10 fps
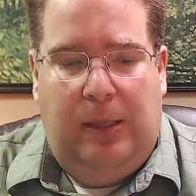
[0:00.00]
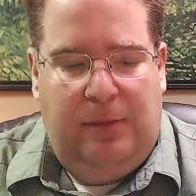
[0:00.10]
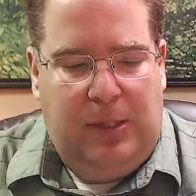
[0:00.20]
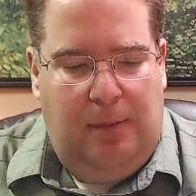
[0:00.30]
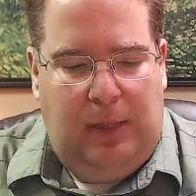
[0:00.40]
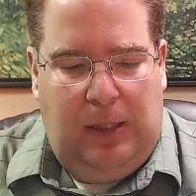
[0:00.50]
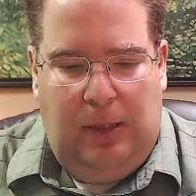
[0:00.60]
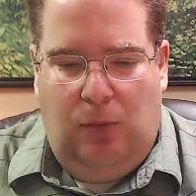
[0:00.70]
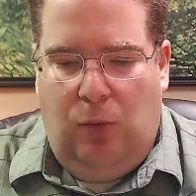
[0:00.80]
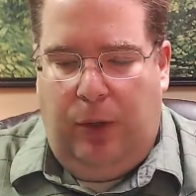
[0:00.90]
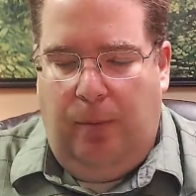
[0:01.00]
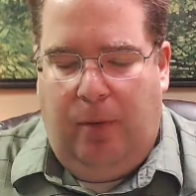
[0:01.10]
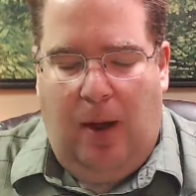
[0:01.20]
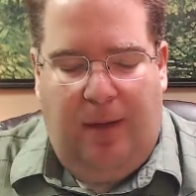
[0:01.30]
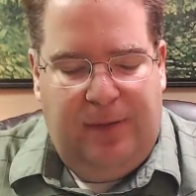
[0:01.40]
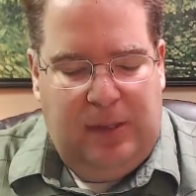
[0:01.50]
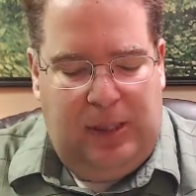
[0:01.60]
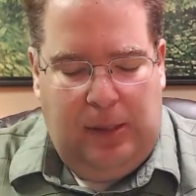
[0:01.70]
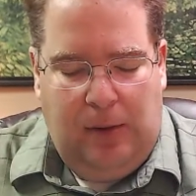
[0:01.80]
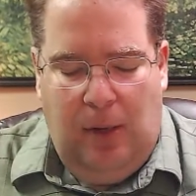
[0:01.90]
if something with the
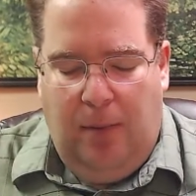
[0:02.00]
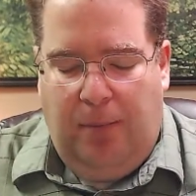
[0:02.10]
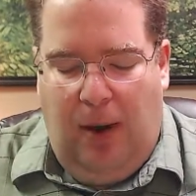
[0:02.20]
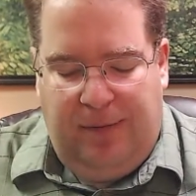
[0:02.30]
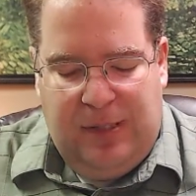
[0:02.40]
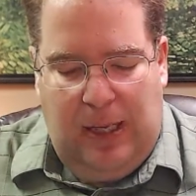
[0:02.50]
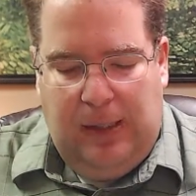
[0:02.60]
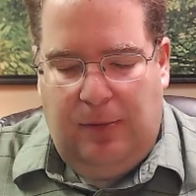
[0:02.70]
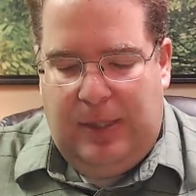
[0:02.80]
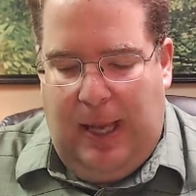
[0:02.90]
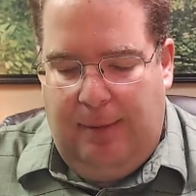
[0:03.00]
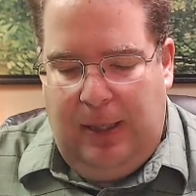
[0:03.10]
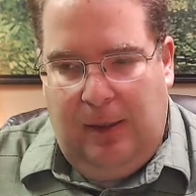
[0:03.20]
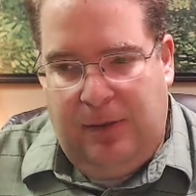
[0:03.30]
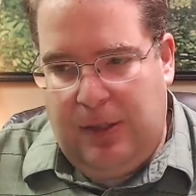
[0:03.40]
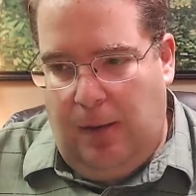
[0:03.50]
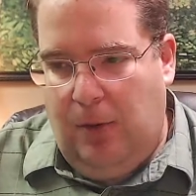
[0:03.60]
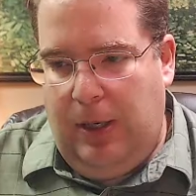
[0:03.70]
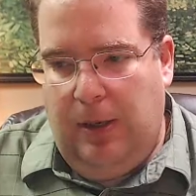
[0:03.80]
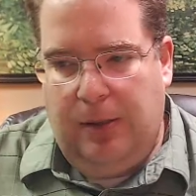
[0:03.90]
prophesying that was happening, if
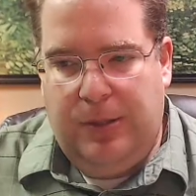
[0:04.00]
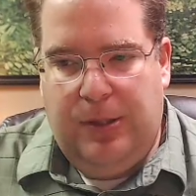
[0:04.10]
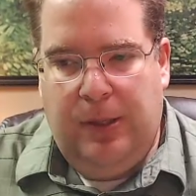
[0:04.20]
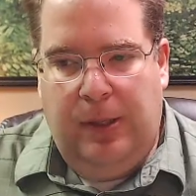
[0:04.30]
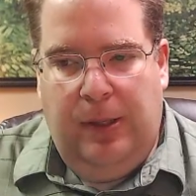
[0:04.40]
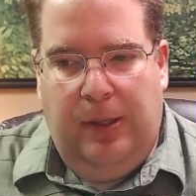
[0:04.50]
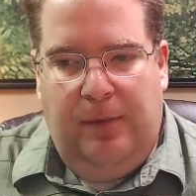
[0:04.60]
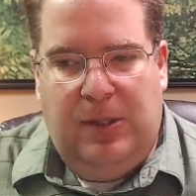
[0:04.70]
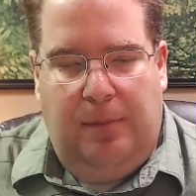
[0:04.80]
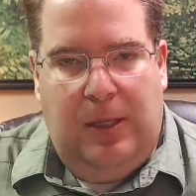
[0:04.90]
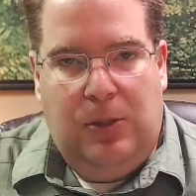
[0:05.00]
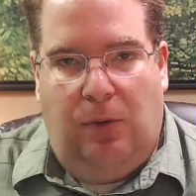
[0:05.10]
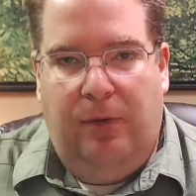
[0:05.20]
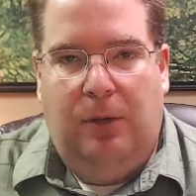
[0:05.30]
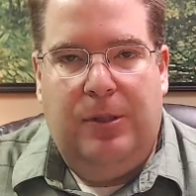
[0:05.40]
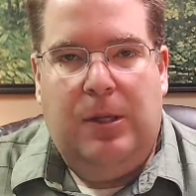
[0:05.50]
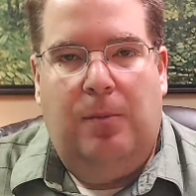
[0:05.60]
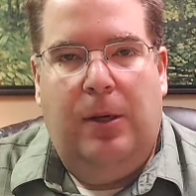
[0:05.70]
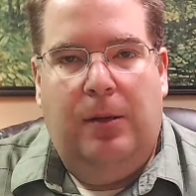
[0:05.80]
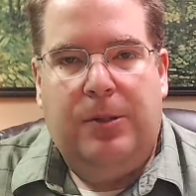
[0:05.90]
something's revealed to
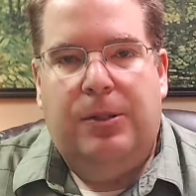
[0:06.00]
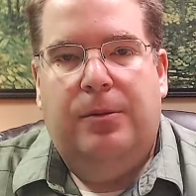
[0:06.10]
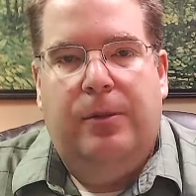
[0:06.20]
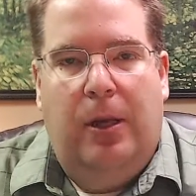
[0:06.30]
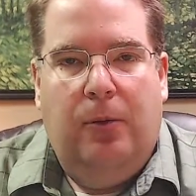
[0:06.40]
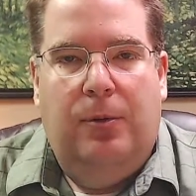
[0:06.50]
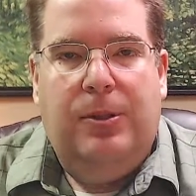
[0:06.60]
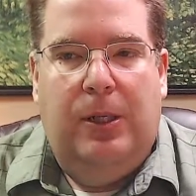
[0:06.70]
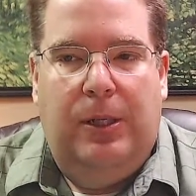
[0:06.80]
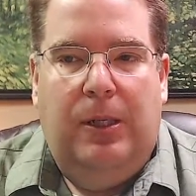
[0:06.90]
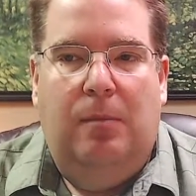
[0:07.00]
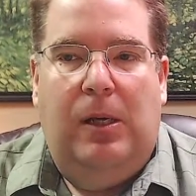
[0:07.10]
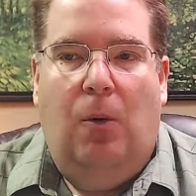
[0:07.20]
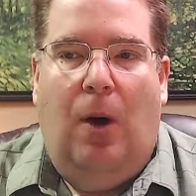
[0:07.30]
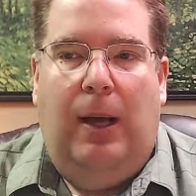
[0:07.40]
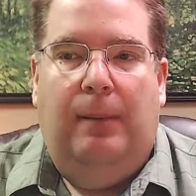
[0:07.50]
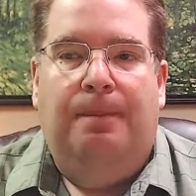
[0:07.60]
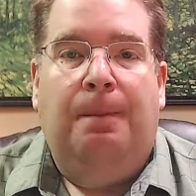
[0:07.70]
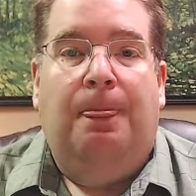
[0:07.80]
someone else, the other one's going to need to be quiet.